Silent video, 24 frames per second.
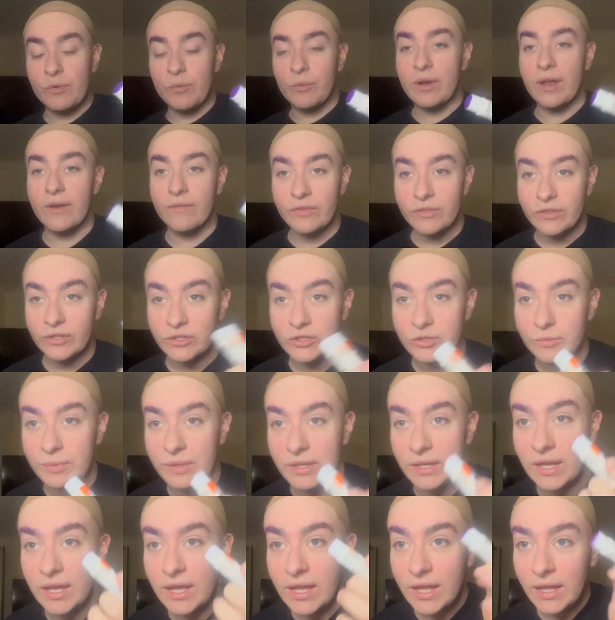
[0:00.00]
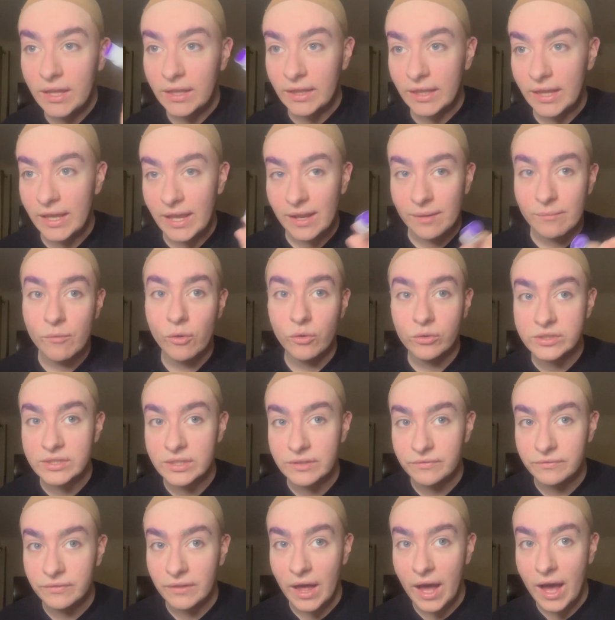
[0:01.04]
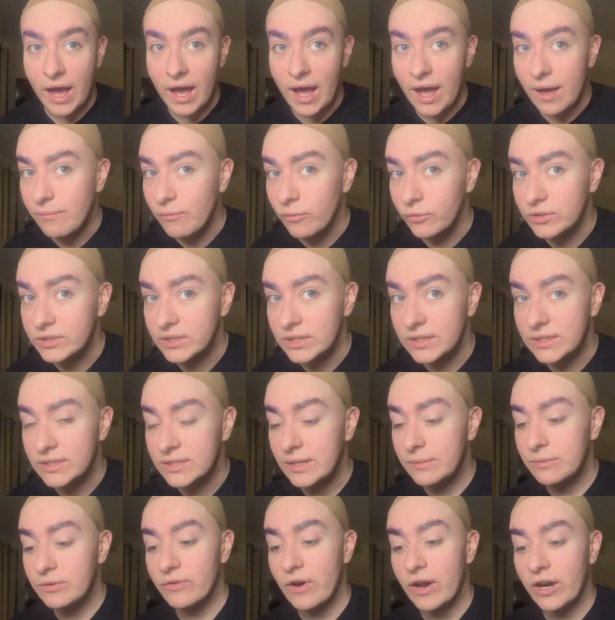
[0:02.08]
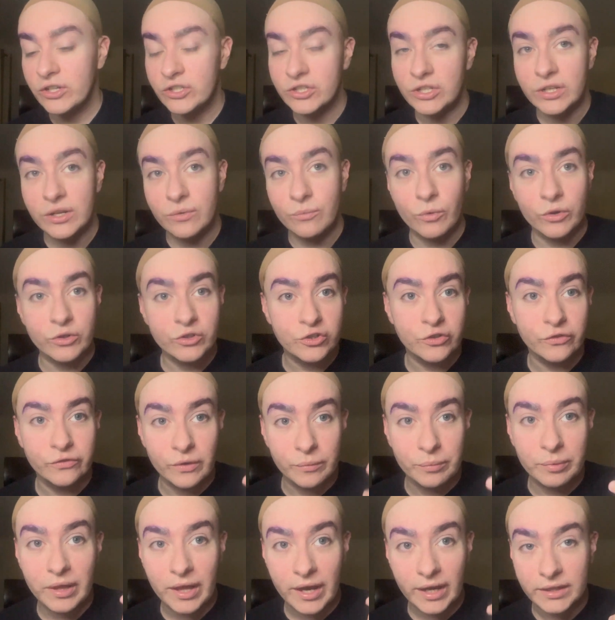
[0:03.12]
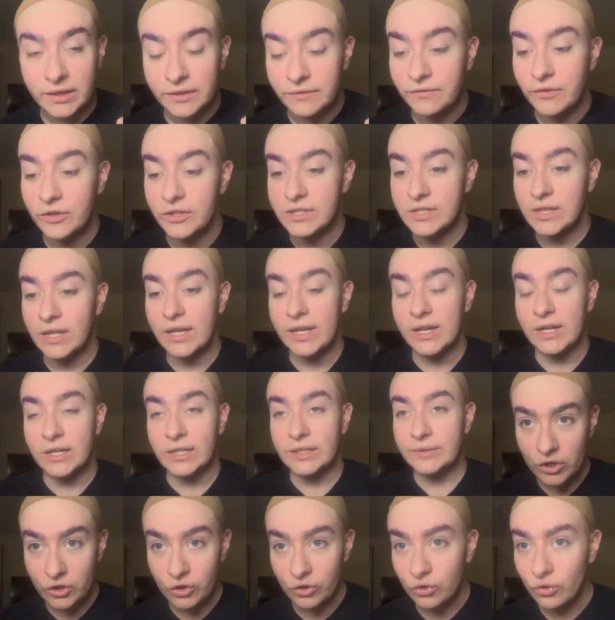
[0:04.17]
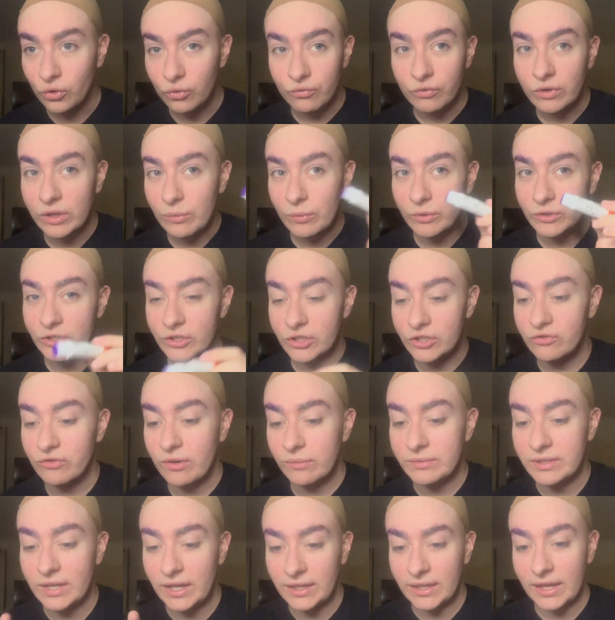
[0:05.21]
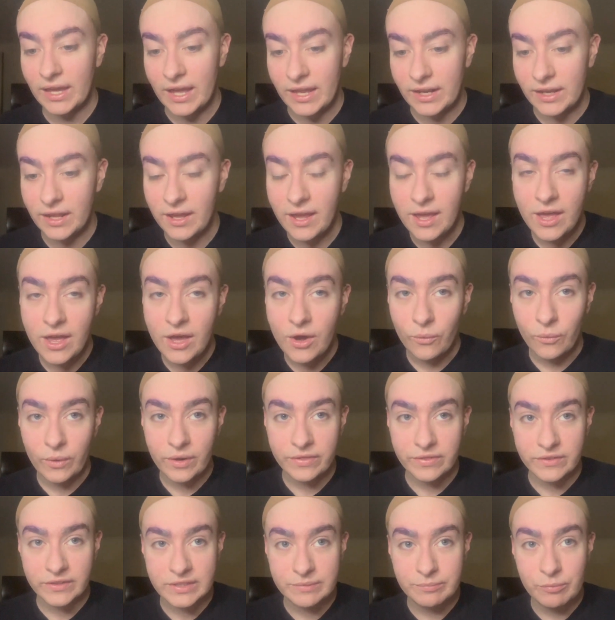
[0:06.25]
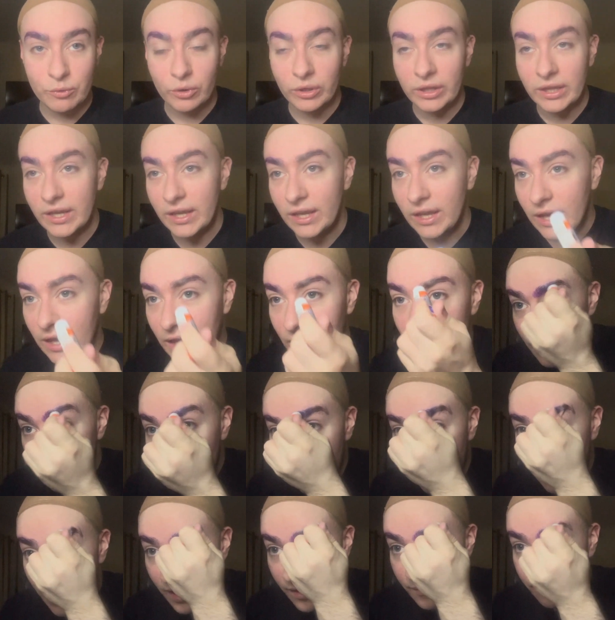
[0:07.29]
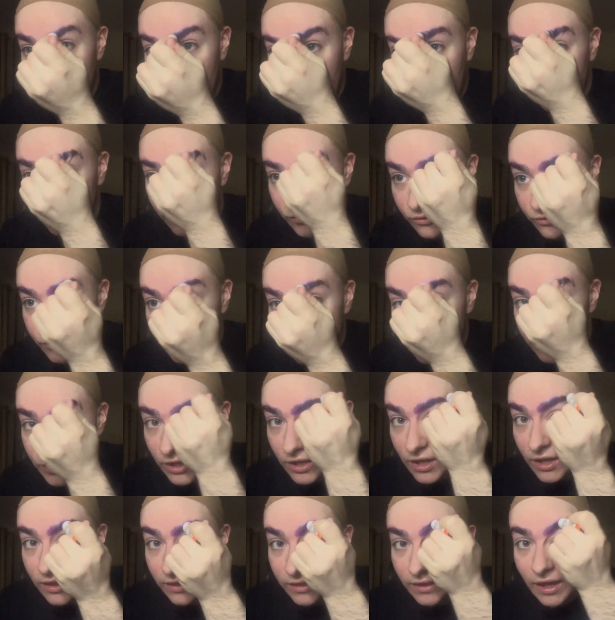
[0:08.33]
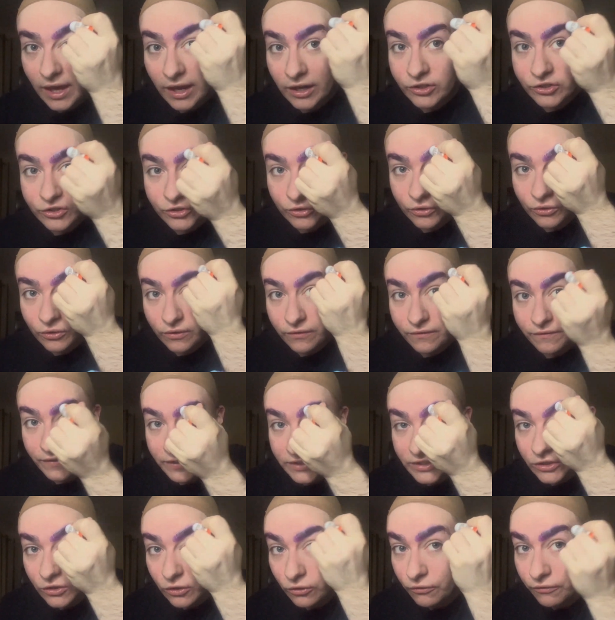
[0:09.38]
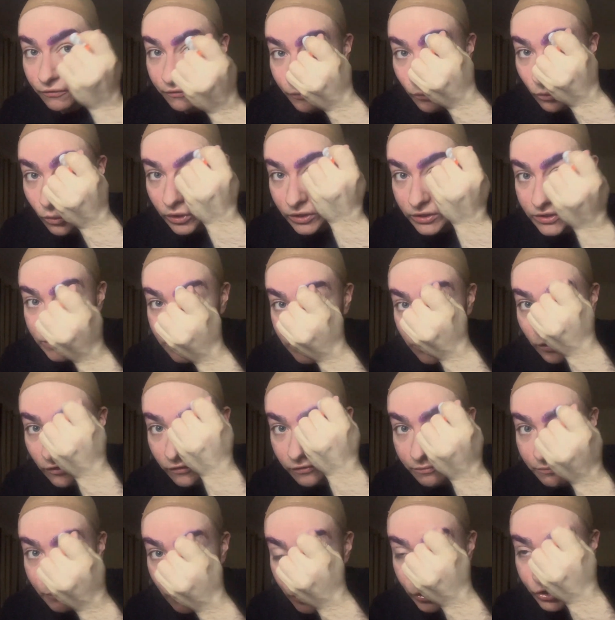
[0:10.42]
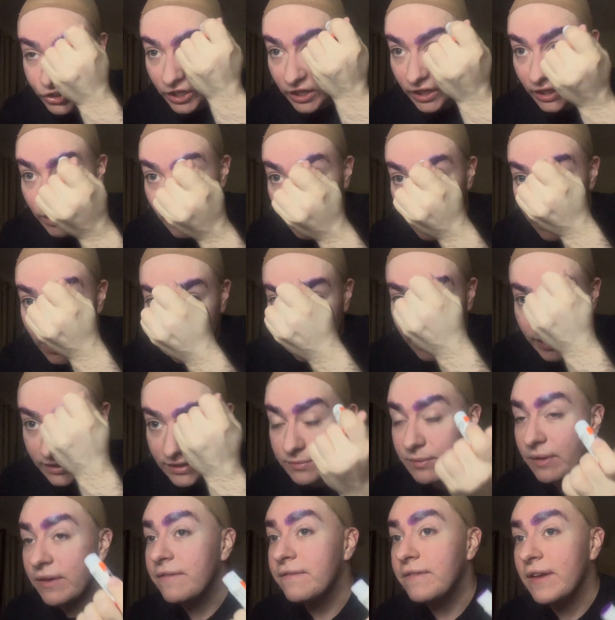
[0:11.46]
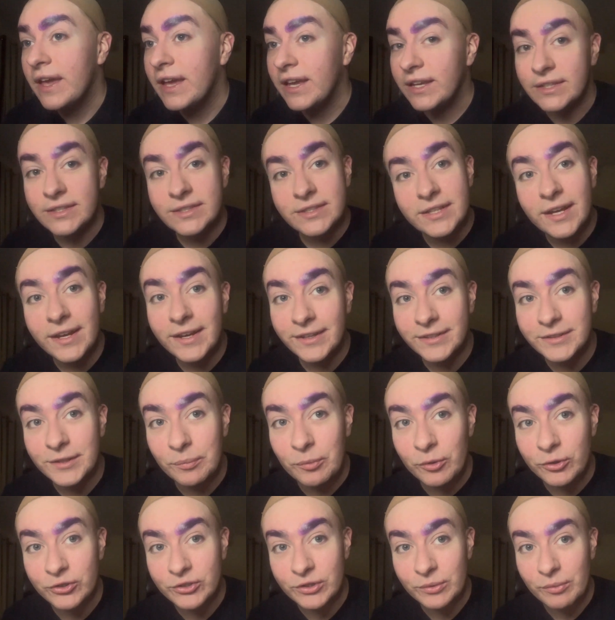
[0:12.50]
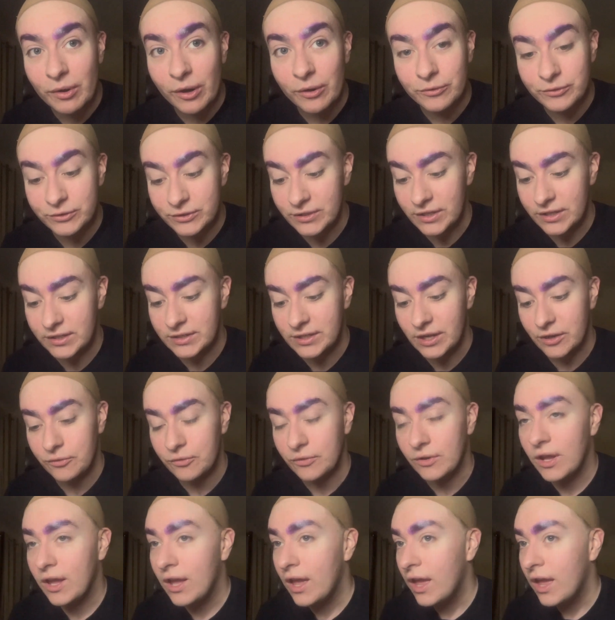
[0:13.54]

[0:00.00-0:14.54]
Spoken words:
want everything to be laying mostly flat and mostly in the same direction. And once you've applied the first layer, you don't really want to disrupt it again with the spoolie. I use the actual physical force of pushing against my face to push the brows down